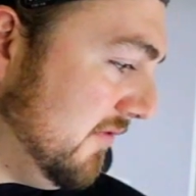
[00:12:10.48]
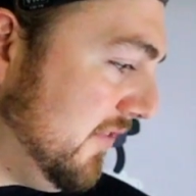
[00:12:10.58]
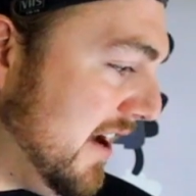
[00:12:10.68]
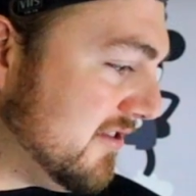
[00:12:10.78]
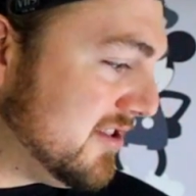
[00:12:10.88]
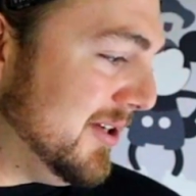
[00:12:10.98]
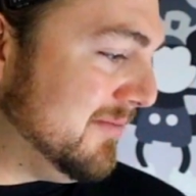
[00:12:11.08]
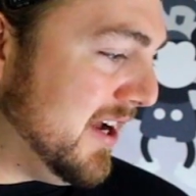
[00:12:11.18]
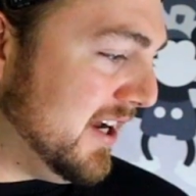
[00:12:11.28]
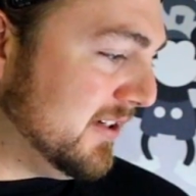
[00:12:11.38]

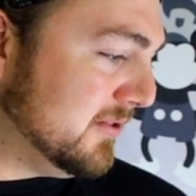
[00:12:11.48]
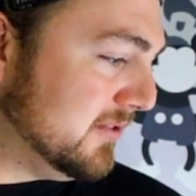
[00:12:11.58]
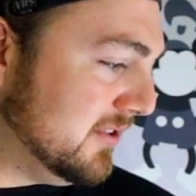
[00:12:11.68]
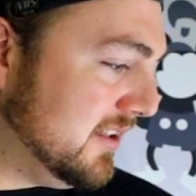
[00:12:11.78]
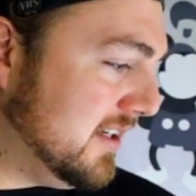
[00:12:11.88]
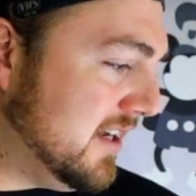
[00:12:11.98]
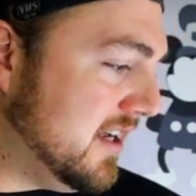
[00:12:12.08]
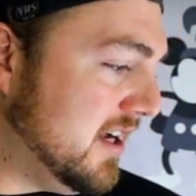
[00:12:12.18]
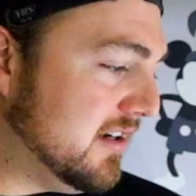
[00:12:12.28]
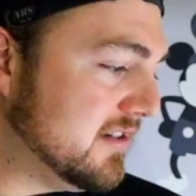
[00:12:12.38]
5-speed manual,
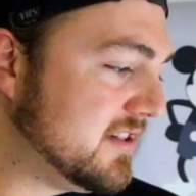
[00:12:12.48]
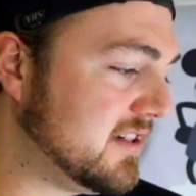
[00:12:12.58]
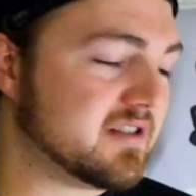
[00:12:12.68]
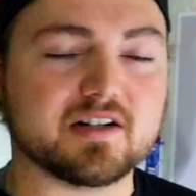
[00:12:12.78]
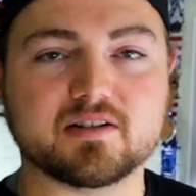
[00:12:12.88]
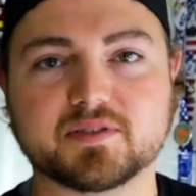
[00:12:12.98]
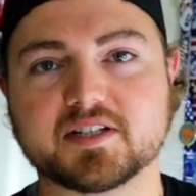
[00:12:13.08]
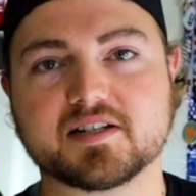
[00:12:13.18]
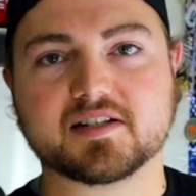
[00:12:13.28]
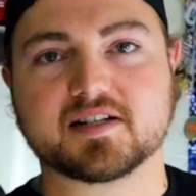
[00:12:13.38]
had a
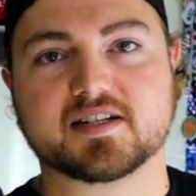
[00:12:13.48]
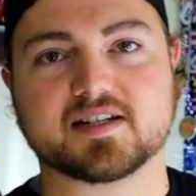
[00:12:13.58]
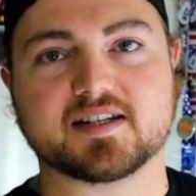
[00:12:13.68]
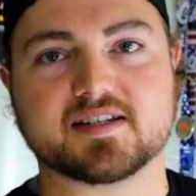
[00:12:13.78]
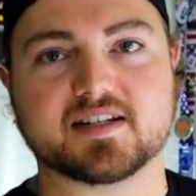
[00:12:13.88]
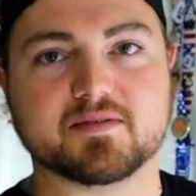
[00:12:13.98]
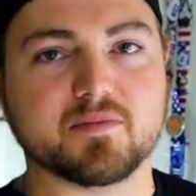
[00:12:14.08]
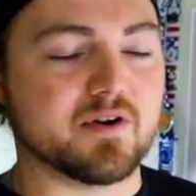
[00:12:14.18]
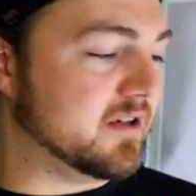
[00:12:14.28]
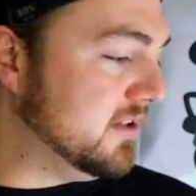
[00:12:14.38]
656cc
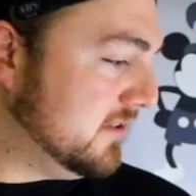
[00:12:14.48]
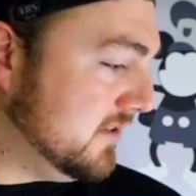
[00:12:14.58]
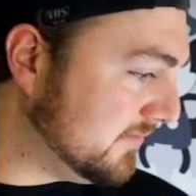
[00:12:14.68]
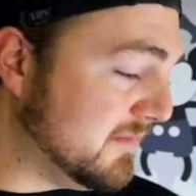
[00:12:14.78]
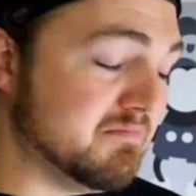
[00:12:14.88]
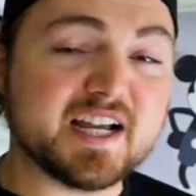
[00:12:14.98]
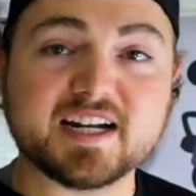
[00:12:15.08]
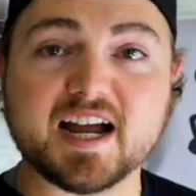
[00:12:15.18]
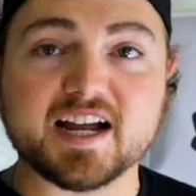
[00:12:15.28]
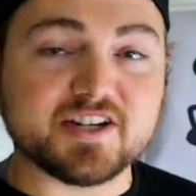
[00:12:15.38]
motor,
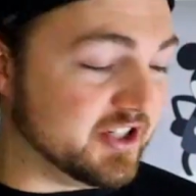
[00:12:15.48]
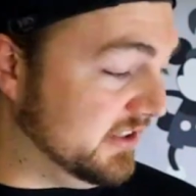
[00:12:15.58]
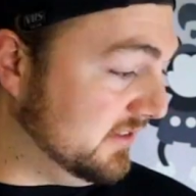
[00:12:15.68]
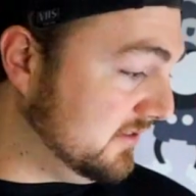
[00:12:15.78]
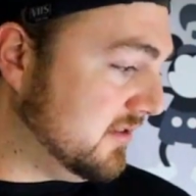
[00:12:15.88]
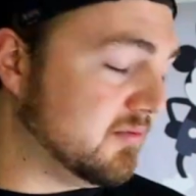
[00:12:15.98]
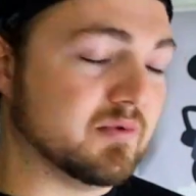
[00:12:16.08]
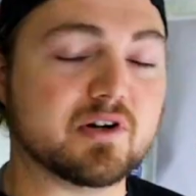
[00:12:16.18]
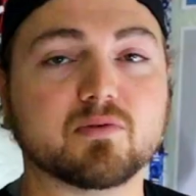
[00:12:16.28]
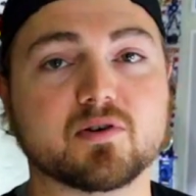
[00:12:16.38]
mid-engine,
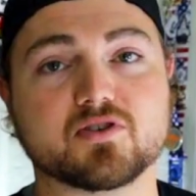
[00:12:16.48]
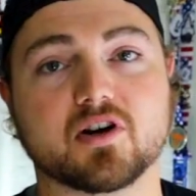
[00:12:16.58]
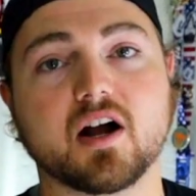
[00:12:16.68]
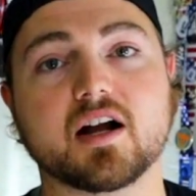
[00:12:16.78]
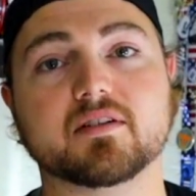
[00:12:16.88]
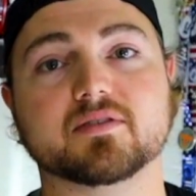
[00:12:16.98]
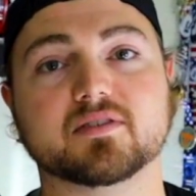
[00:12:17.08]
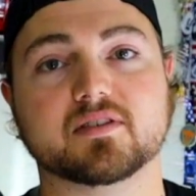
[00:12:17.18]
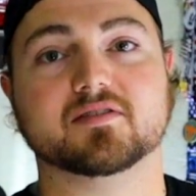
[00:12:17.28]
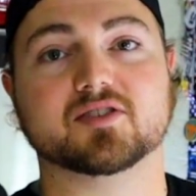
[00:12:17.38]
rear-wheel drive,
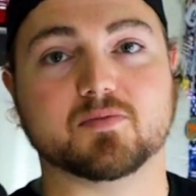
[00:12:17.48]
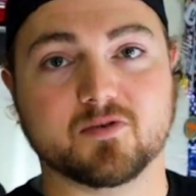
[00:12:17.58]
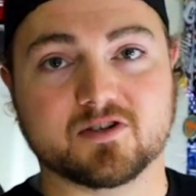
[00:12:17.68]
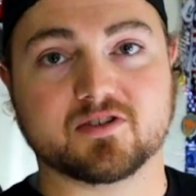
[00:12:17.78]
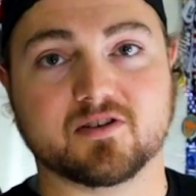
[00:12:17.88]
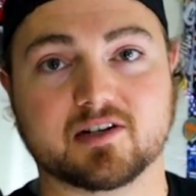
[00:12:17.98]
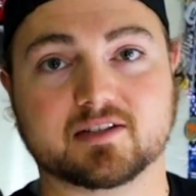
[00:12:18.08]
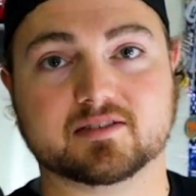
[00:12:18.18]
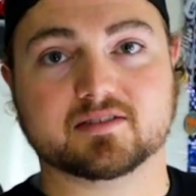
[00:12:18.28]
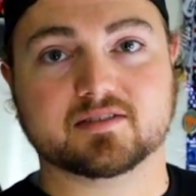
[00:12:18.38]
sports car.